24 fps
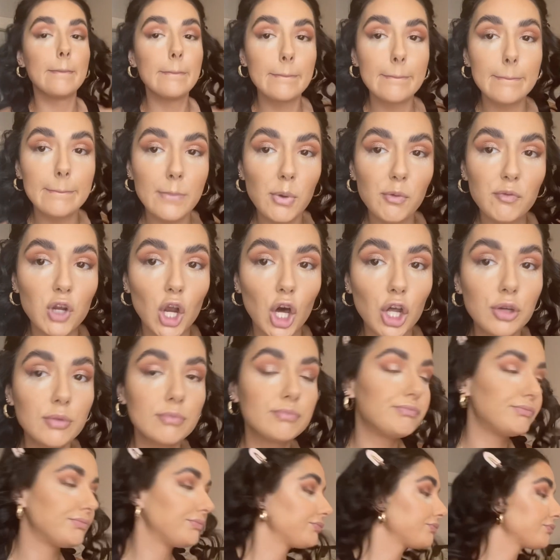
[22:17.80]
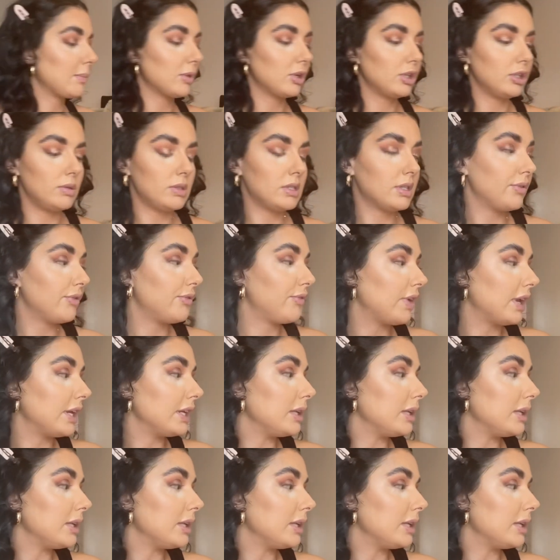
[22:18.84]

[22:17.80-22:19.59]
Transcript: Moving on, I'm gonna use the Fenty